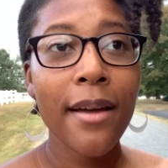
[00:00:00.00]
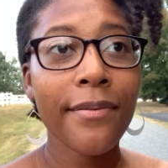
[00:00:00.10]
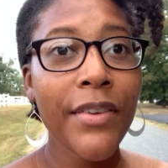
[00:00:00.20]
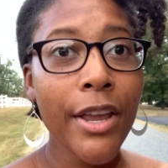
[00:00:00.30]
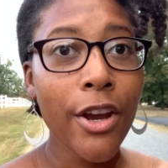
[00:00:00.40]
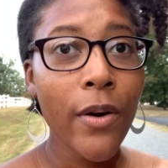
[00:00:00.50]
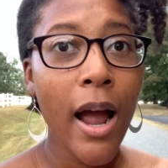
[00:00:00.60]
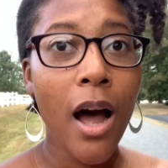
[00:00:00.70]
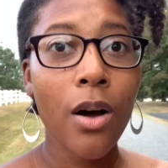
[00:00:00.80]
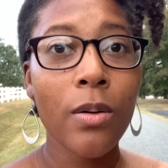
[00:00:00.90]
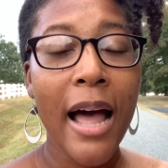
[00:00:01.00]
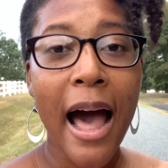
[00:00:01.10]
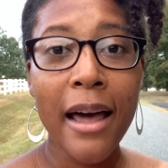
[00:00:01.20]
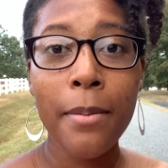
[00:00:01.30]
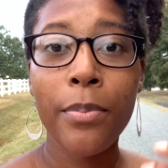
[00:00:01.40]
figure out
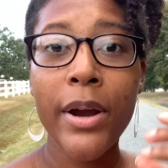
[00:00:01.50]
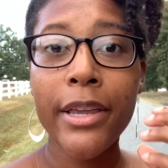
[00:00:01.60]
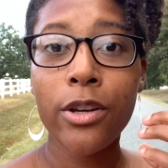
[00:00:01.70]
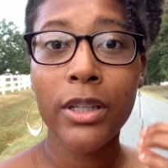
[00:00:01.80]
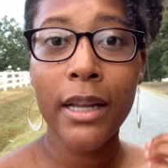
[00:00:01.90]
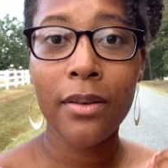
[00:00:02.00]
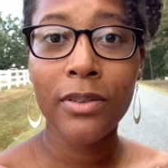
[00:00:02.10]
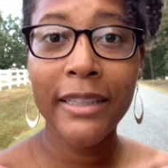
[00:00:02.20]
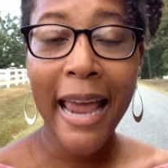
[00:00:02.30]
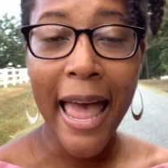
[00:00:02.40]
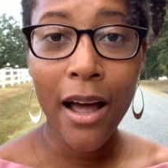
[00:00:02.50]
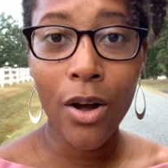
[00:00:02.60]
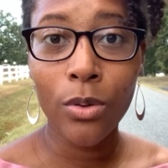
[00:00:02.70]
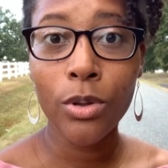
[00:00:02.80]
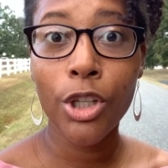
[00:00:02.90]
how to bring yourself
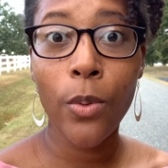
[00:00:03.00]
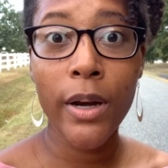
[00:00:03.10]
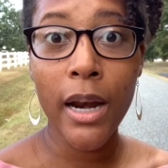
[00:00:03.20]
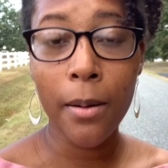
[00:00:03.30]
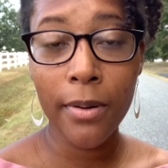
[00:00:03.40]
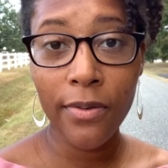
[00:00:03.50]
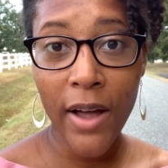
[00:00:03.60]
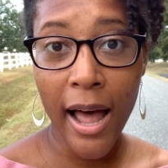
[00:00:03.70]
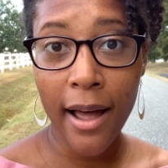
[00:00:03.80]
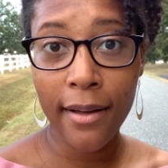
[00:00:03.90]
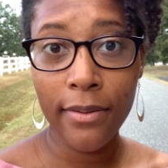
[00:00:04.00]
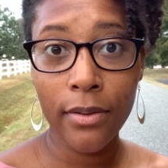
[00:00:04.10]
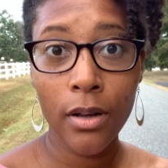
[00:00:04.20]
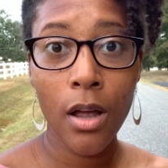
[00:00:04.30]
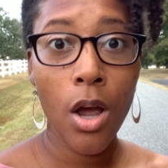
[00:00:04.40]
down to a number five
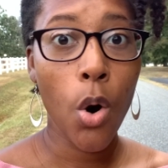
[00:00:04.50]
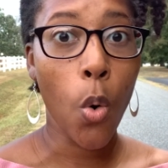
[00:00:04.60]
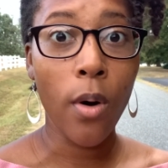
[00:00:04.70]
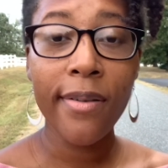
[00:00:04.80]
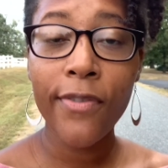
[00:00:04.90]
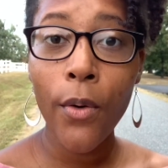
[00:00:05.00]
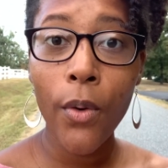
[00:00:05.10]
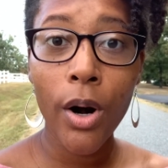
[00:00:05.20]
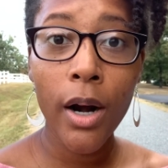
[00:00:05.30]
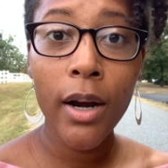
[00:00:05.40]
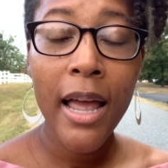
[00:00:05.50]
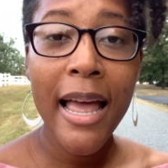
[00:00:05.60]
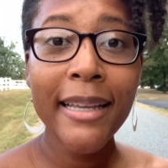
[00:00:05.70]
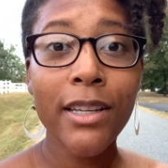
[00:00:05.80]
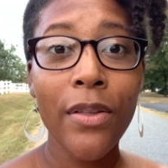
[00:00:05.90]
or four
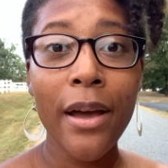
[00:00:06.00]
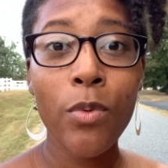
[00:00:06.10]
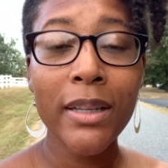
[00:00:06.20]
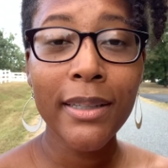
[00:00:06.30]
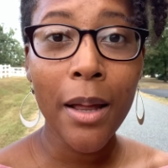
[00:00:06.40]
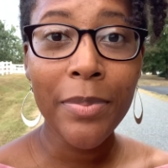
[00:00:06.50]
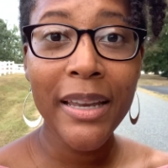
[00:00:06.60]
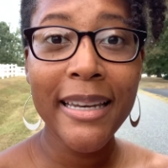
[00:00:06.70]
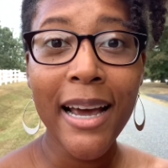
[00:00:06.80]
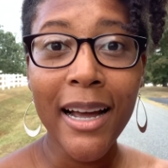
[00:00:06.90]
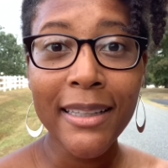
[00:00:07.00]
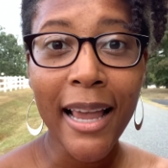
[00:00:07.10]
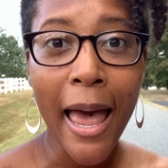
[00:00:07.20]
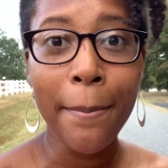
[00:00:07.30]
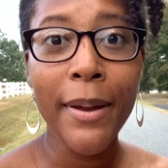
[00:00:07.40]
so that when something does
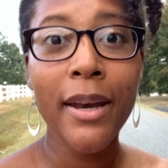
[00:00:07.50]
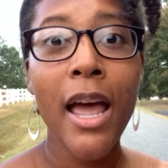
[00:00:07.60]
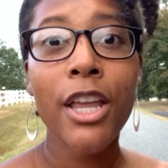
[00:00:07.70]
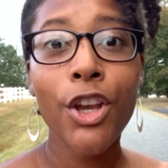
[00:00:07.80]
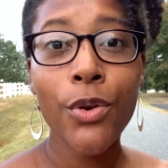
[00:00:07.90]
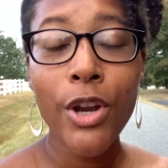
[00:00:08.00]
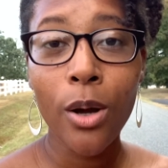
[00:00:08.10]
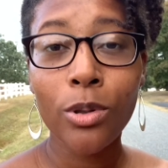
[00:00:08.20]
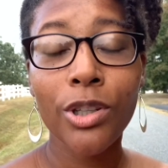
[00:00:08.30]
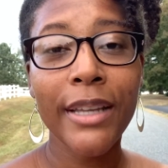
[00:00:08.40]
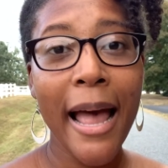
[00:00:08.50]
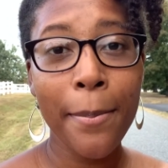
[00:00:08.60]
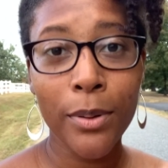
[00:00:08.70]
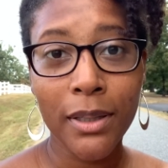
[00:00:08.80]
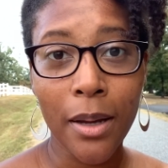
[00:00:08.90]
happen, you don't
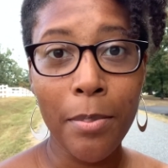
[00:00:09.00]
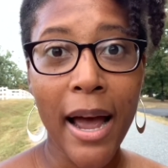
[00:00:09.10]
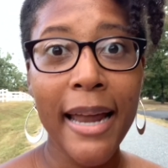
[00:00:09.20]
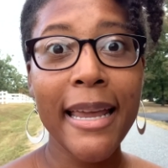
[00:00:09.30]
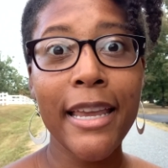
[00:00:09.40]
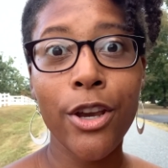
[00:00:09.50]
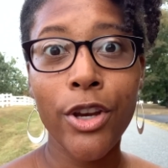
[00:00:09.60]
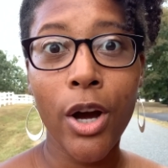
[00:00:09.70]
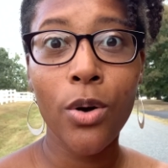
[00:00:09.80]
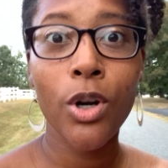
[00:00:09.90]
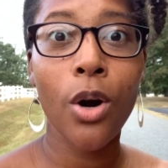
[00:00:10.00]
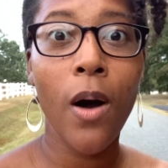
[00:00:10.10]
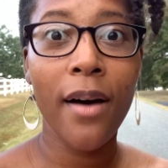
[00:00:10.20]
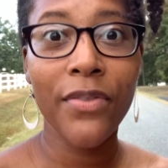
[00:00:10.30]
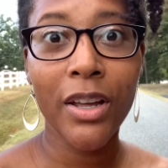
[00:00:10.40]
snap on somebody and you don't go
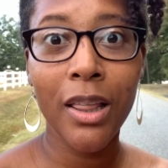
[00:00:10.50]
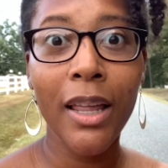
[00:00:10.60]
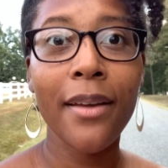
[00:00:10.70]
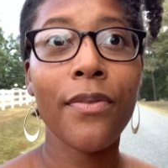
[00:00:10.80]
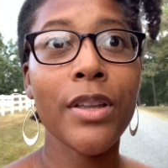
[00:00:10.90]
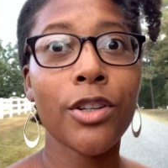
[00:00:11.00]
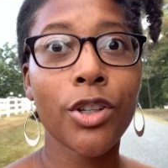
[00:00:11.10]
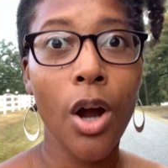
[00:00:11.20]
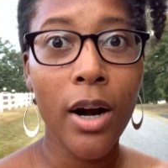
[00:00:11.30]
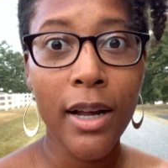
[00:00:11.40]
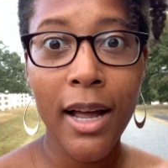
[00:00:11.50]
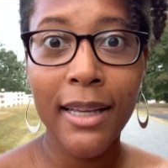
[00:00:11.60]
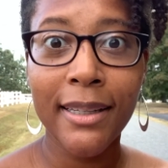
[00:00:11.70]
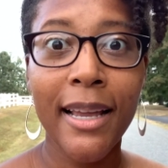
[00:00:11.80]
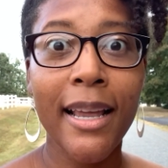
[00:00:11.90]
off the cliff and start
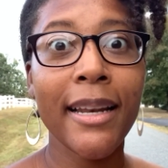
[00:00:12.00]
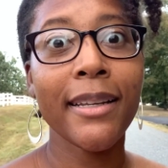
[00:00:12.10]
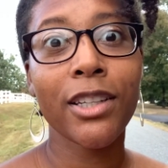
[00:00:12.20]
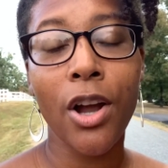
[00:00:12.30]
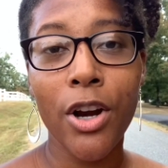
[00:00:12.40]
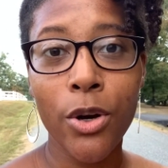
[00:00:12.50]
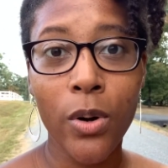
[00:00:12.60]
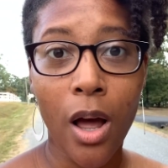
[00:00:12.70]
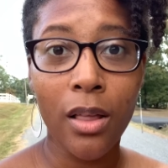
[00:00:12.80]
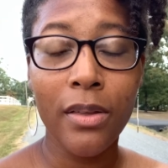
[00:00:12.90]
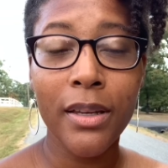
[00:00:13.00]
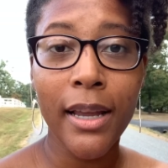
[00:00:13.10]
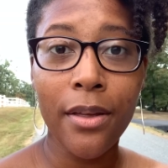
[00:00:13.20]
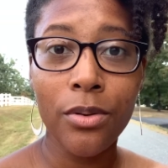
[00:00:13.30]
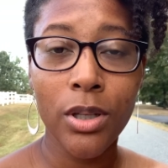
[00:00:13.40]
cussing and start doing all of this
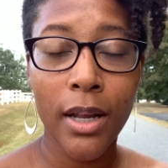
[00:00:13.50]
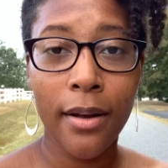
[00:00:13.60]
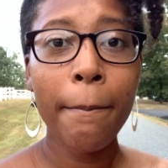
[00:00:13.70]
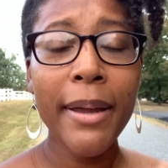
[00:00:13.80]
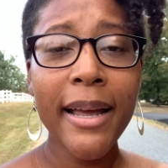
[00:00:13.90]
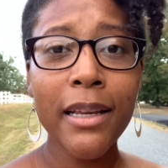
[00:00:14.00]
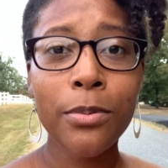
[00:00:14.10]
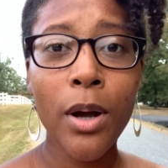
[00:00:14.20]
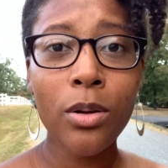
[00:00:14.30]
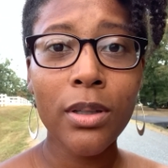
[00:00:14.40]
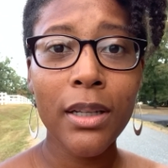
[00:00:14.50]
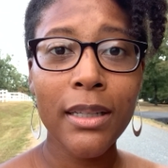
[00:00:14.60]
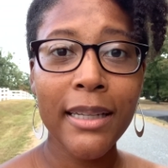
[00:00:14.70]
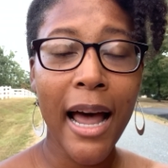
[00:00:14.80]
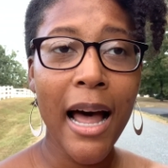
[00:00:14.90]
other stuff. Because most of the
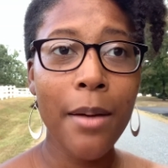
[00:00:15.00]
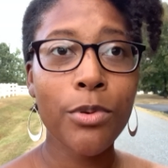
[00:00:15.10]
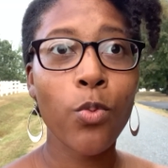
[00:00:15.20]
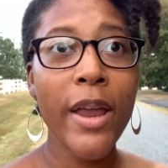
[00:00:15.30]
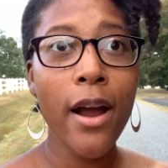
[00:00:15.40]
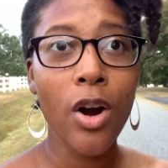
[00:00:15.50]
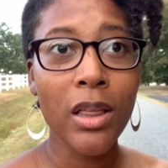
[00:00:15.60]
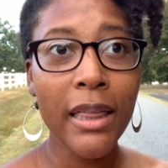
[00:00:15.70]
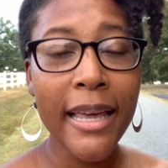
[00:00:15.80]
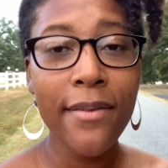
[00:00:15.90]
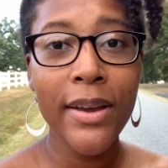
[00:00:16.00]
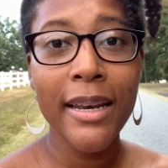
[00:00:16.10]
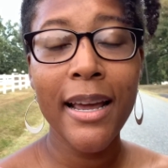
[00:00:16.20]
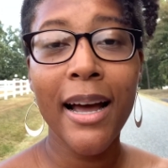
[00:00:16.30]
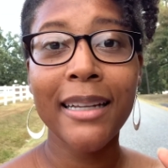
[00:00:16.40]
times we are
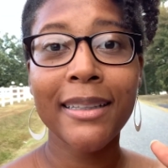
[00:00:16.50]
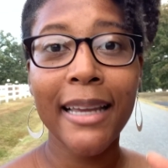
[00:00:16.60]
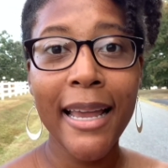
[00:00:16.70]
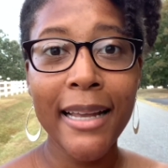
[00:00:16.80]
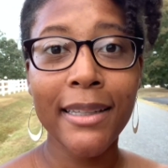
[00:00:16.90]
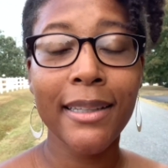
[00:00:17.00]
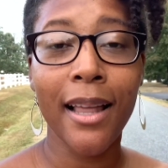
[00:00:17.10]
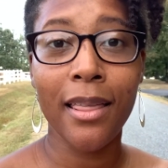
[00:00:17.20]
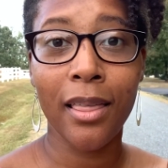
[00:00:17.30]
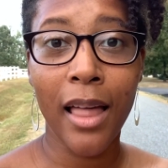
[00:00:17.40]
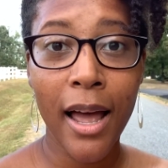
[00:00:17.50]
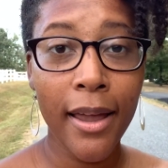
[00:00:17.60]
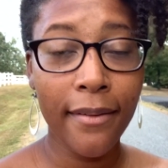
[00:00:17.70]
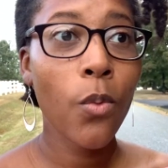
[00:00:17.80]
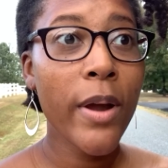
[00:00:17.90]
living a tense
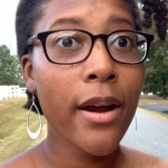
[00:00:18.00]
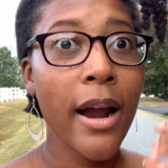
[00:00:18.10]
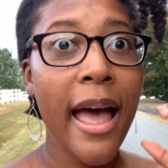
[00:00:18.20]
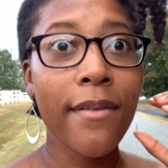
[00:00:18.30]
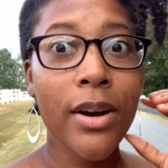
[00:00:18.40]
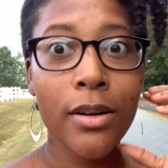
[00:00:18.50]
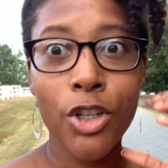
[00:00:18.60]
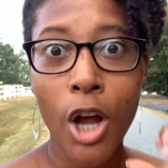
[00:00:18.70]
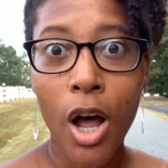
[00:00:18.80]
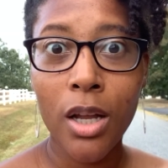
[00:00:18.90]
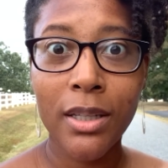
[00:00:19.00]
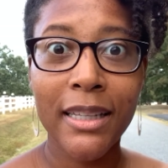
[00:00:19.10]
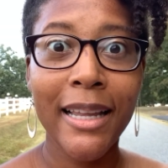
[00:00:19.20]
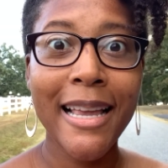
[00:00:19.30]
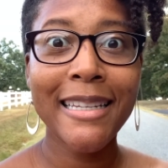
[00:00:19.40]
life. We are having our jaws
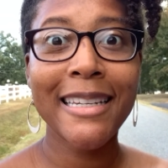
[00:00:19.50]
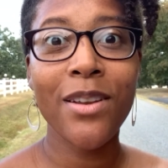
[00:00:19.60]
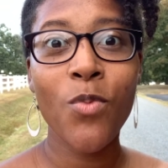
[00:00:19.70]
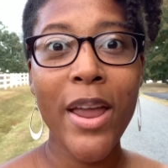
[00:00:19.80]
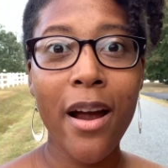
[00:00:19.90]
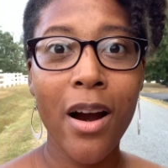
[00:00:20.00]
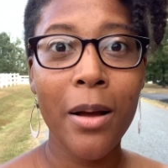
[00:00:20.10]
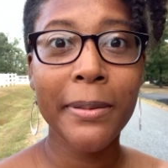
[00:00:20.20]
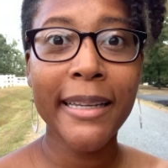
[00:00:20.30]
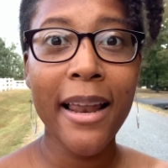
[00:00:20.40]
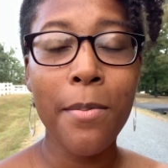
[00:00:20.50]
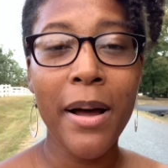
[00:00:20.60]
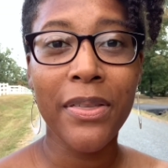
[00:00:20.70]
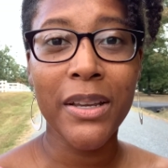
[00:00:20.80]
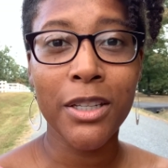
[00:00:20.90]
clenched and we are upset
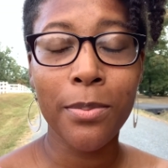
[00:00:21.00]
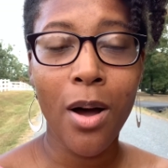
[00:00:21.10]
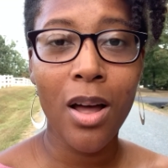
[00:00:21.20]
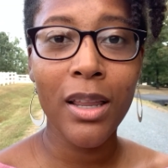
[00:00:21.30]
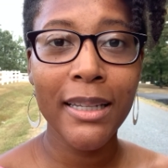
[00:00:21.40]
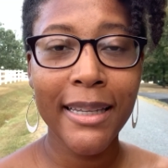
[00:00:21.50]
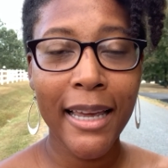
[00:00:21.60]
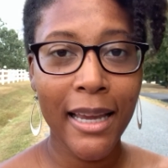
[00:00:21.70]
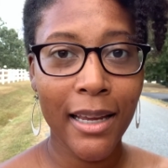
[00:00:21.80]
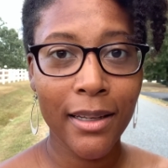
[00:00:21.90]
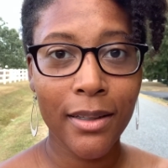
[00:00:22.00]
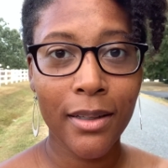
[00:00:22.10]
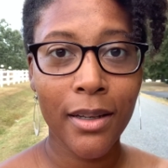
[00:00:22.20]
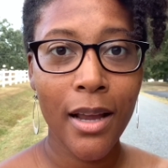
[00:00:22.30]
about the smallest things.